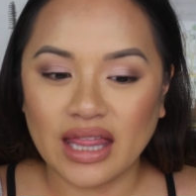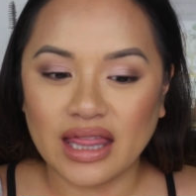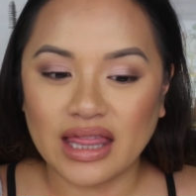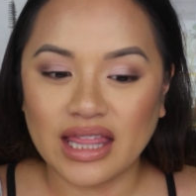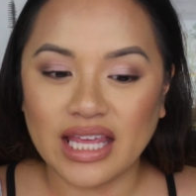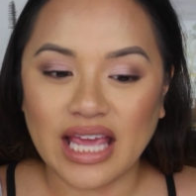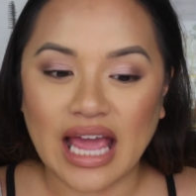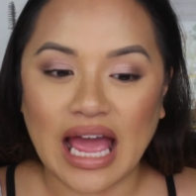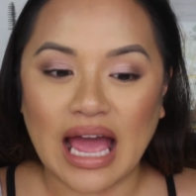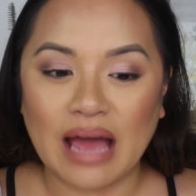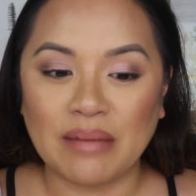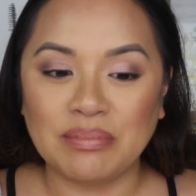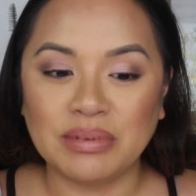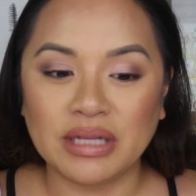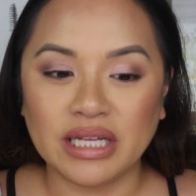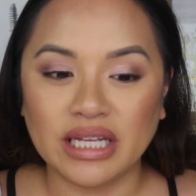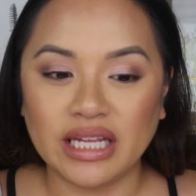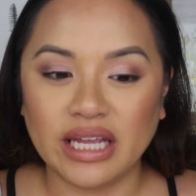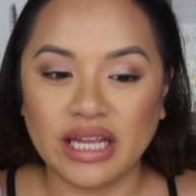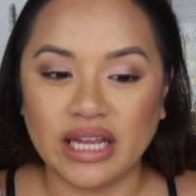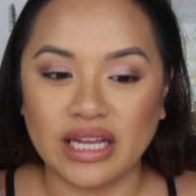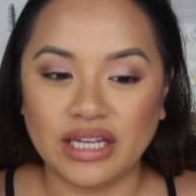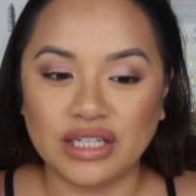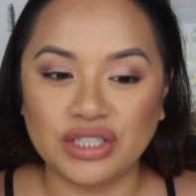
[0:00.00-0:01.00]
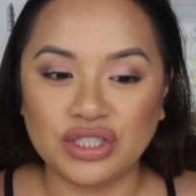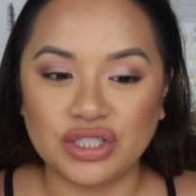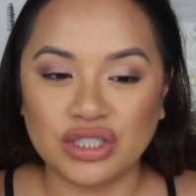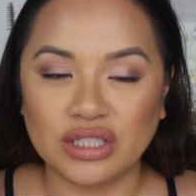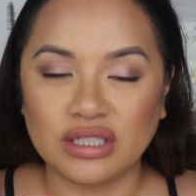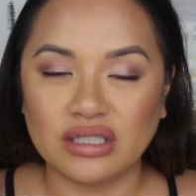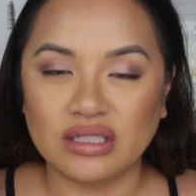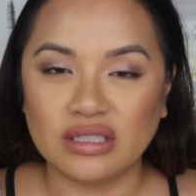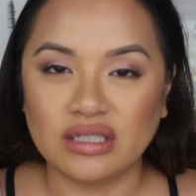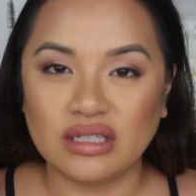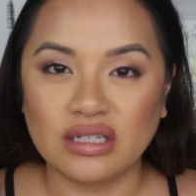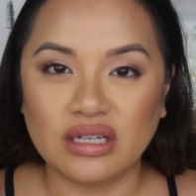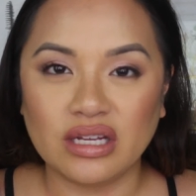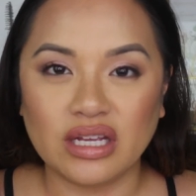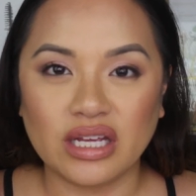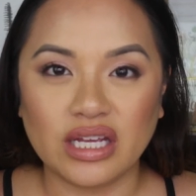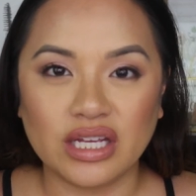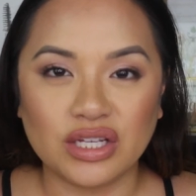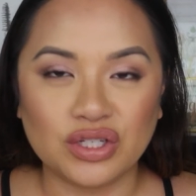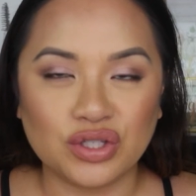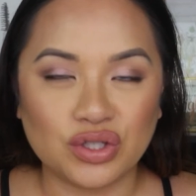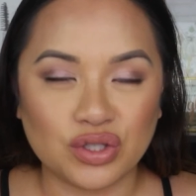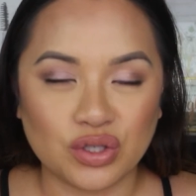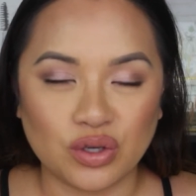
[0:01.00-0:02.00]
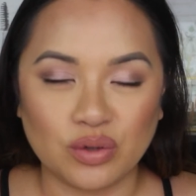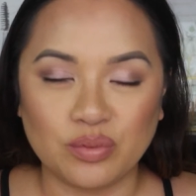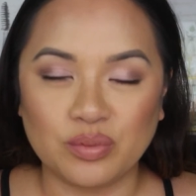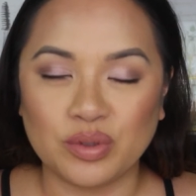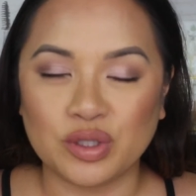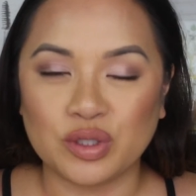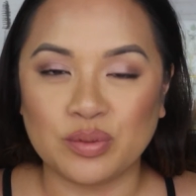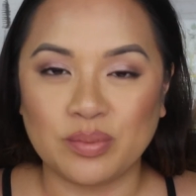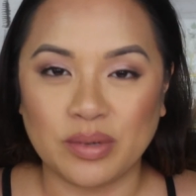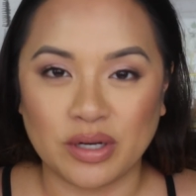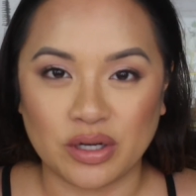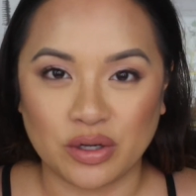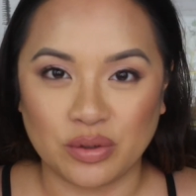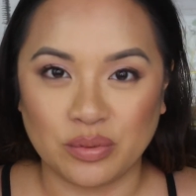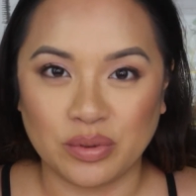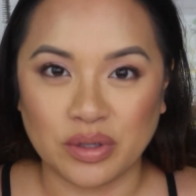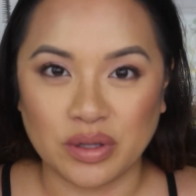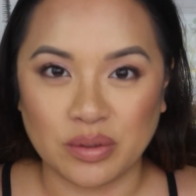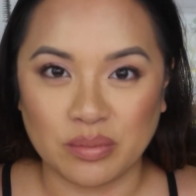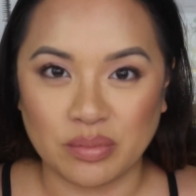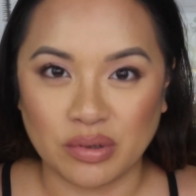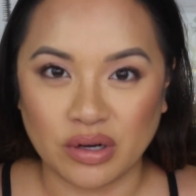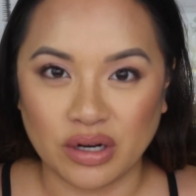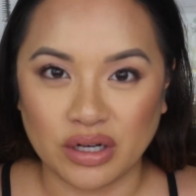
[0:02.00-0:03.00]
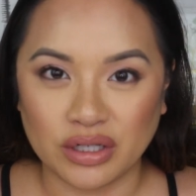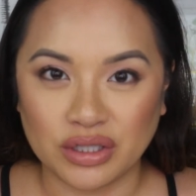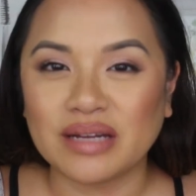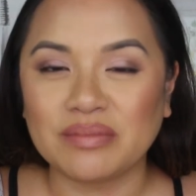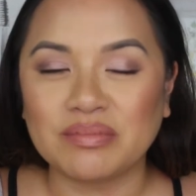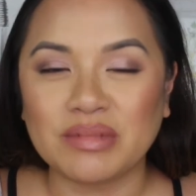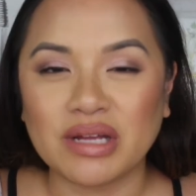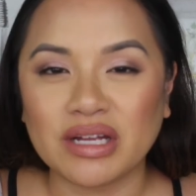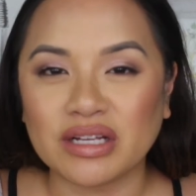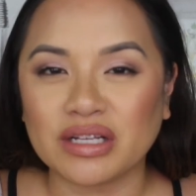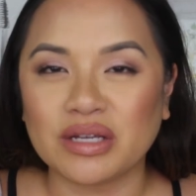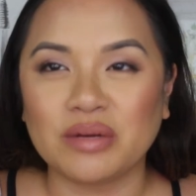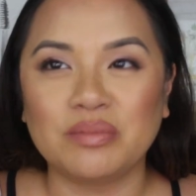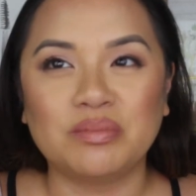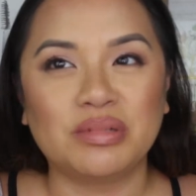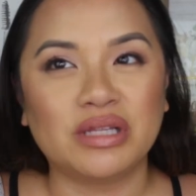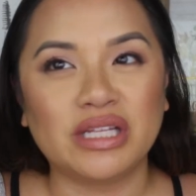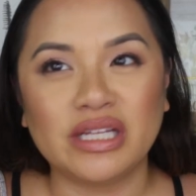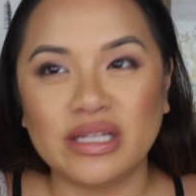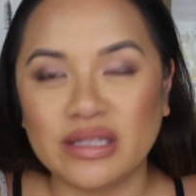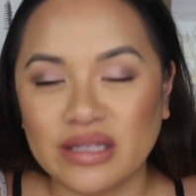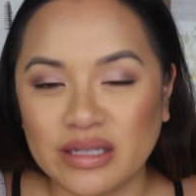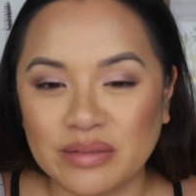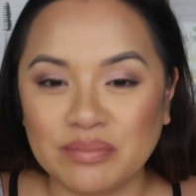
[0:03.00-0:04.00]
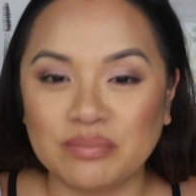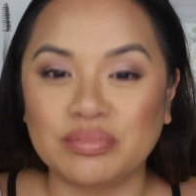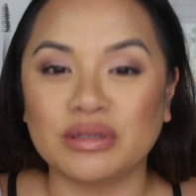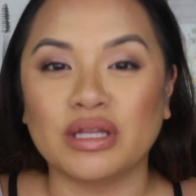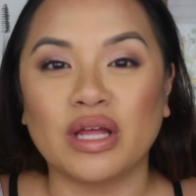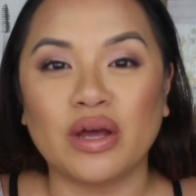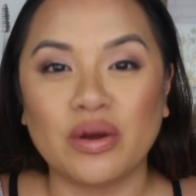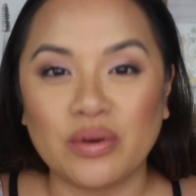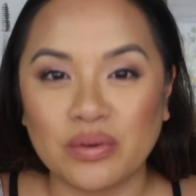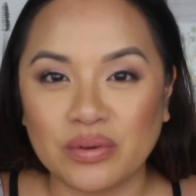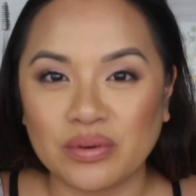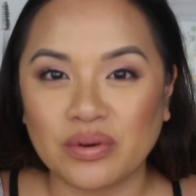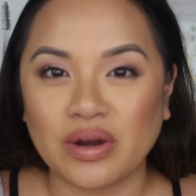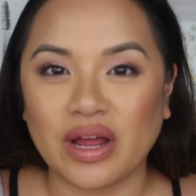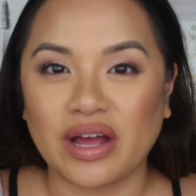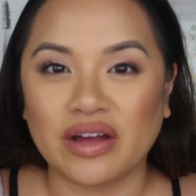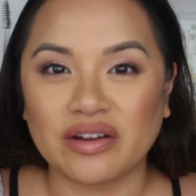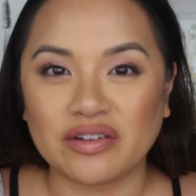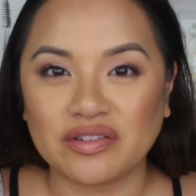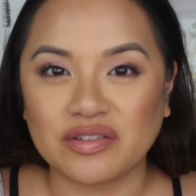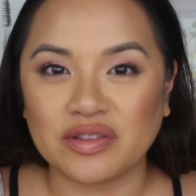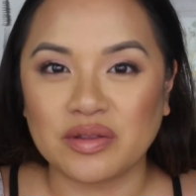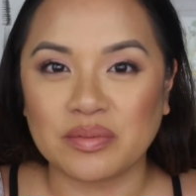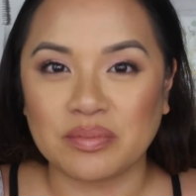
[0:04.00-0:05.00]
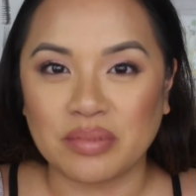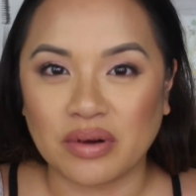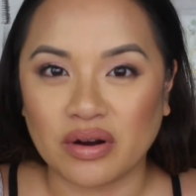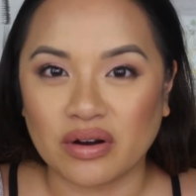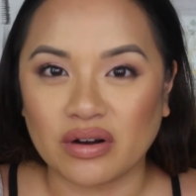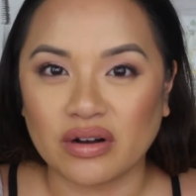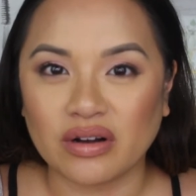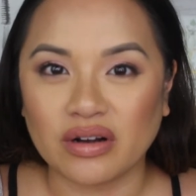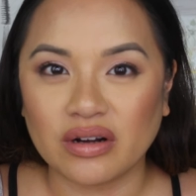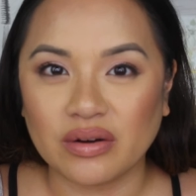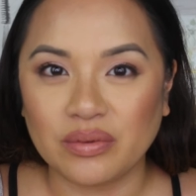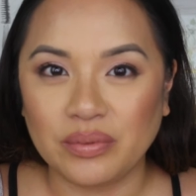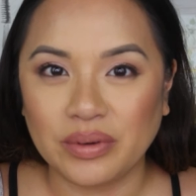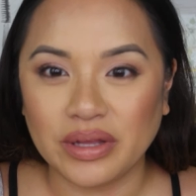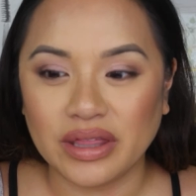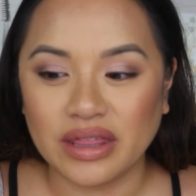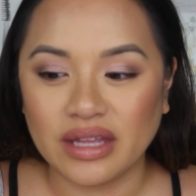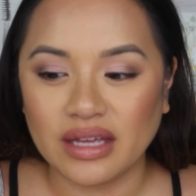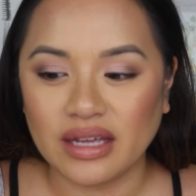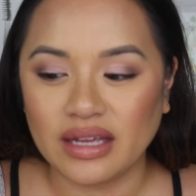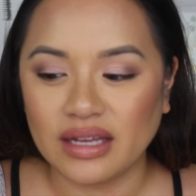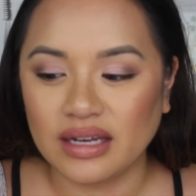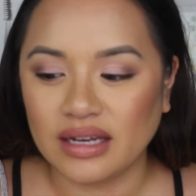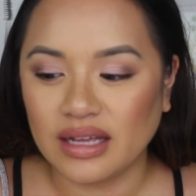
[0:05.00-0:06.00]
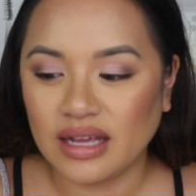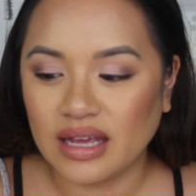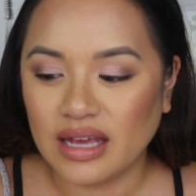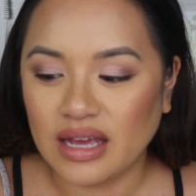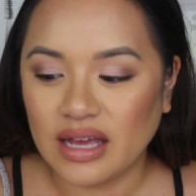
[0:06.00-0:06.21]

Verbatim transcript: The application is so much better with a brush. I'm not completely blown out of the park with it.